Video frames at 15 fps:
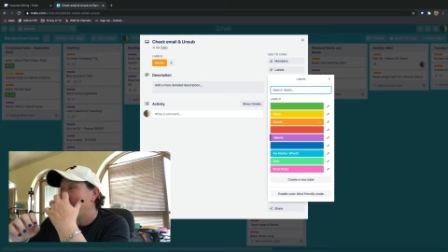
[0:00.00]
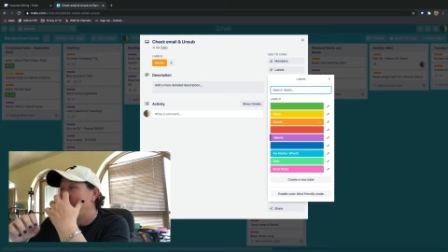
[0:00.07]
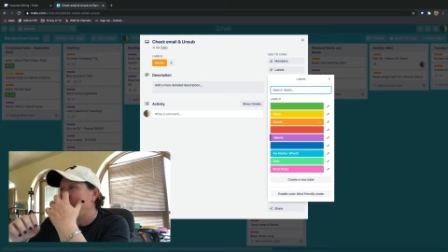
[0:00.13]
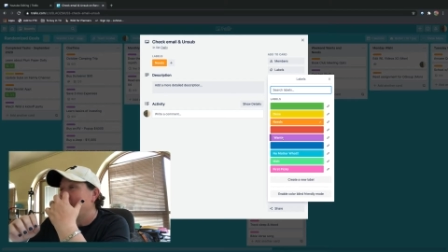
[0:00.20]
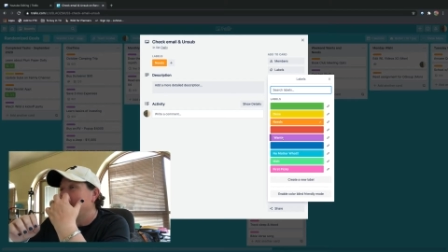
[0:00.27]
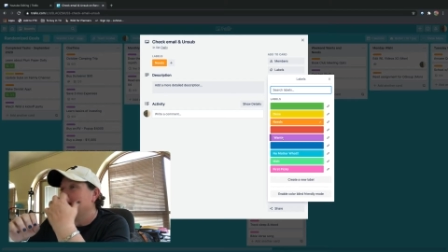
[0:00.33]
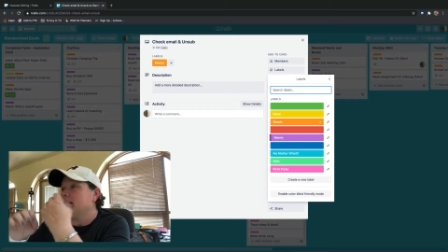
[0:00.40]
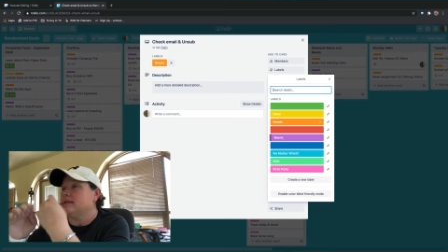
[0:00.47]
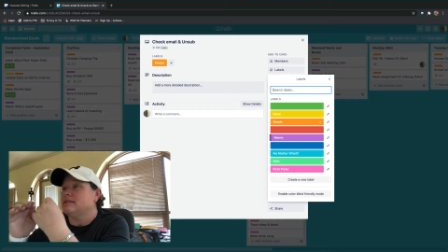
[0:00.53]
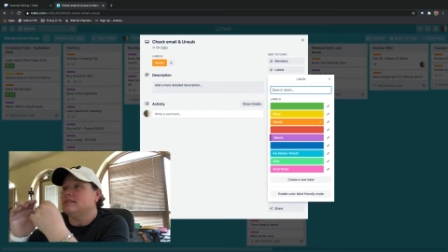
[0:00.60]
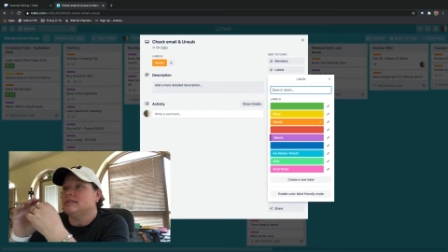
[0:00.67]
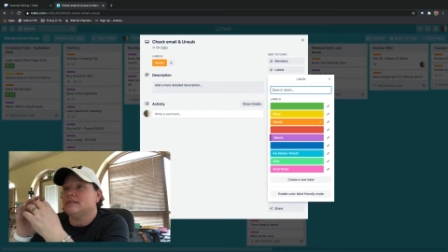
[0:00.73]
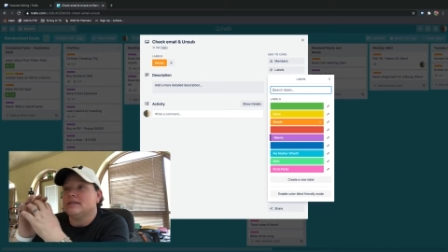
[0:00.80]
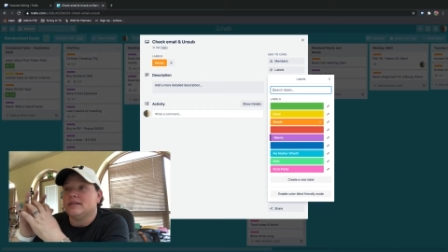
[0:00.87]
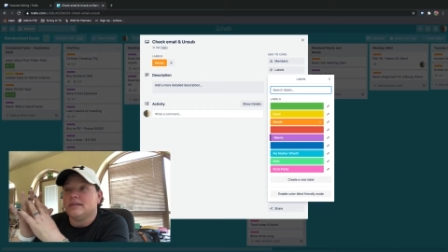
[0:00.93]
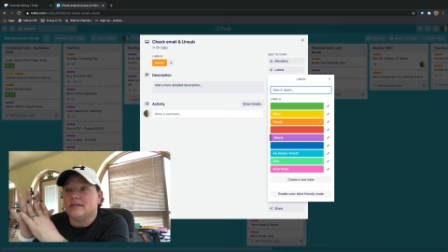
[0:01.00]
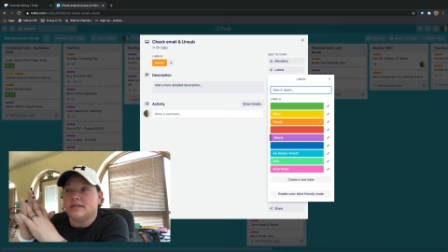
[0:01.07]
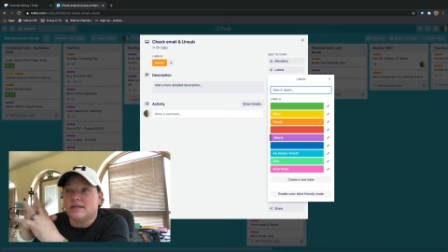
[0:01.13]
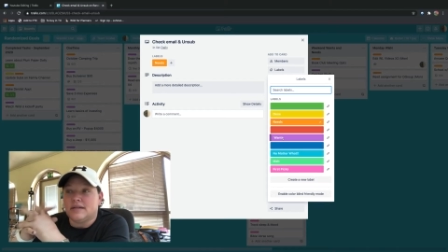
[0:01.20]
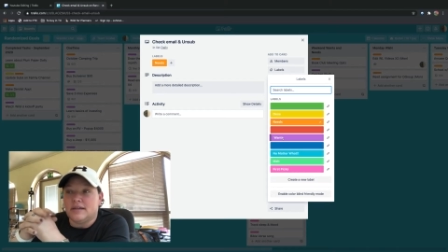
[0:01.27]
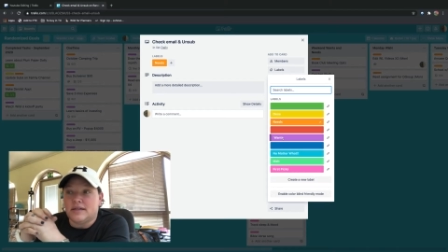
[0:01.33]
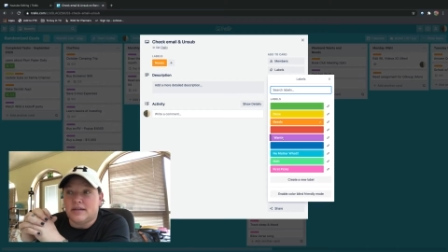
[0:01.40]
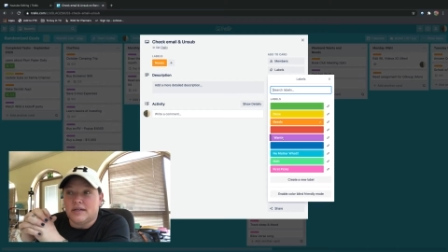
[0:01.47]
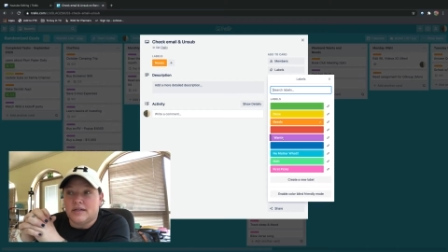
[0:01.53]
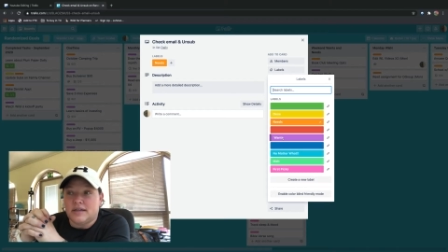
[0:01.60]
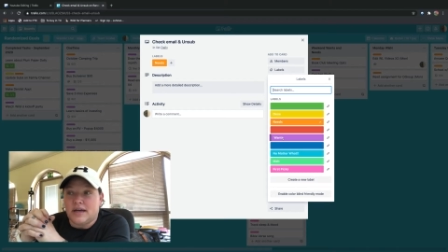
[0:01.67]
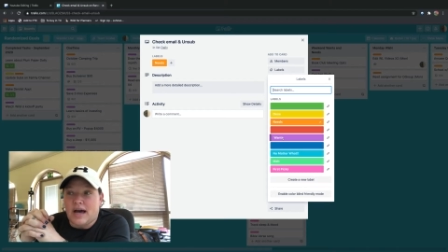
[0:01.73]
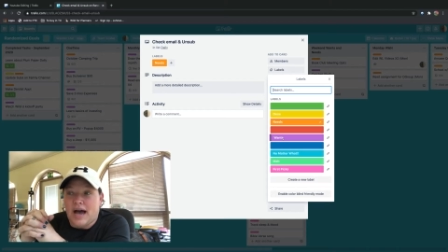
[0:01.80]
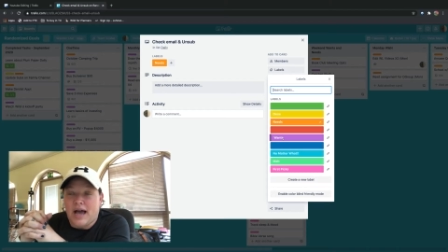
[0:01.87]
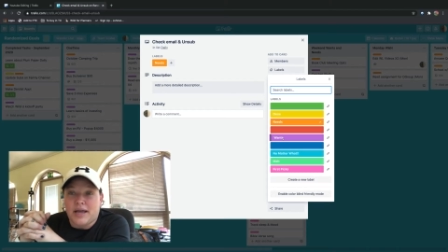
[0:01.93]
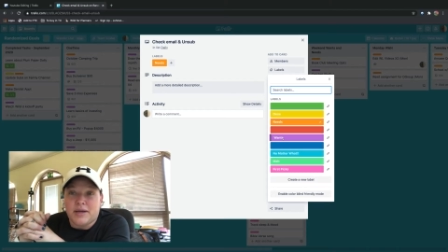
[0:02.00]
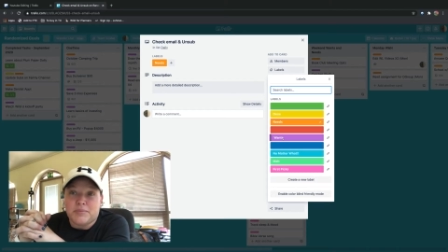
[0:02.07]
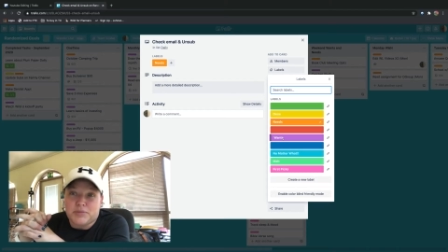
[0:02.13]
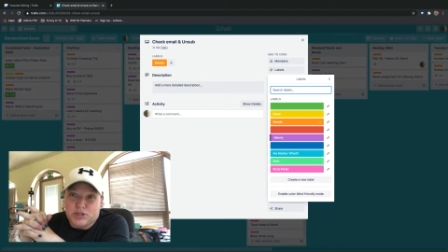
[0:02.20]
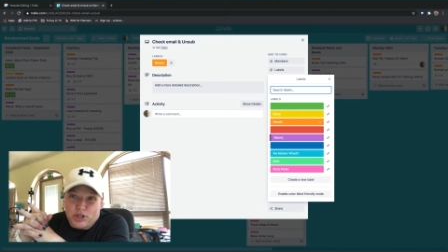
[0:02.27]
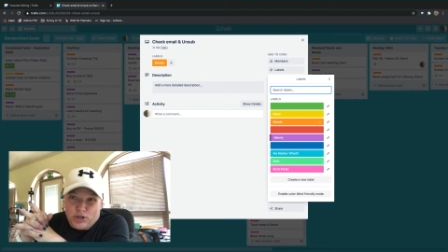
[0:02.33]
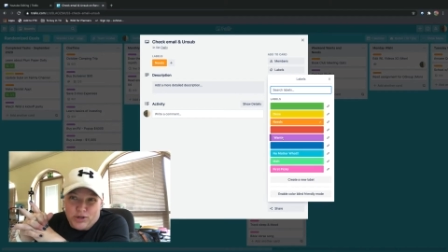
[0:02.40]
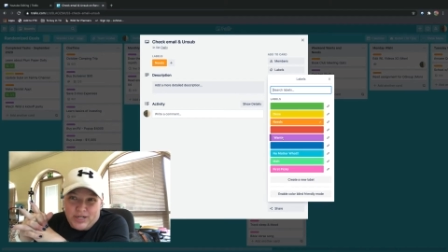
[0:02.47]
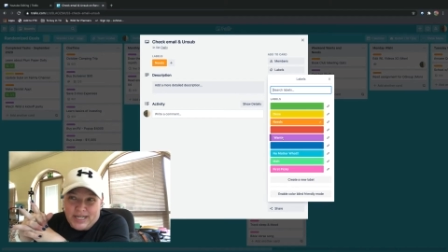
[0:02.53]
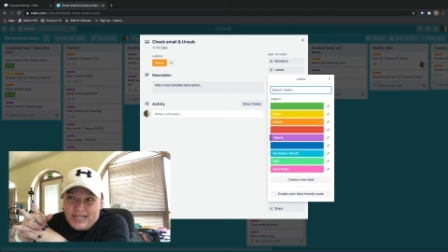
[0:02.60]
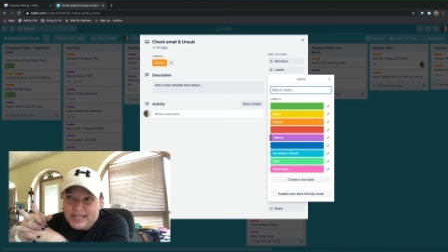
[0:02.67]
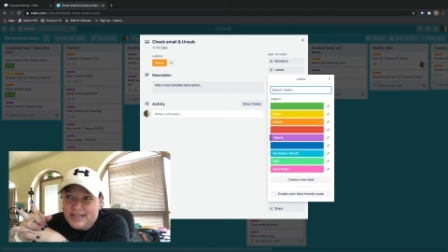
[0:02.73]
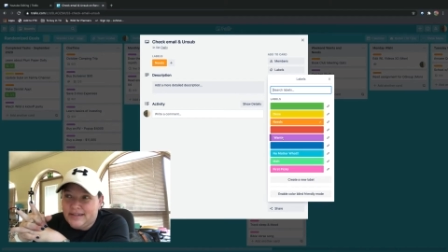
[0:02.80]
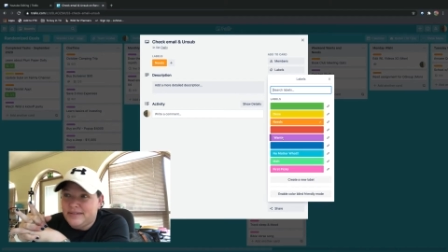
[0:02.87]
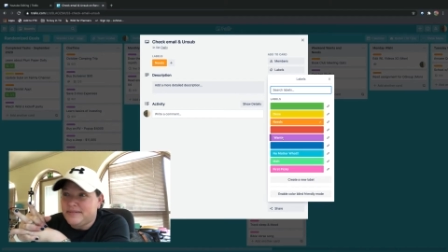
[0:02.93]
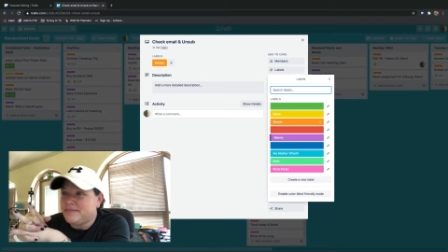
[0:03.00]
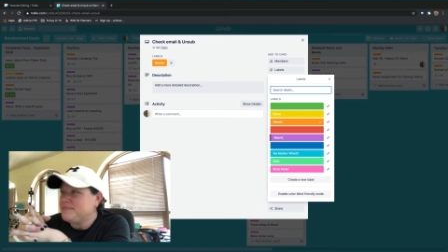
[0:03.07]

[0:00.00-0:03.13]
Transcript: And I am learning.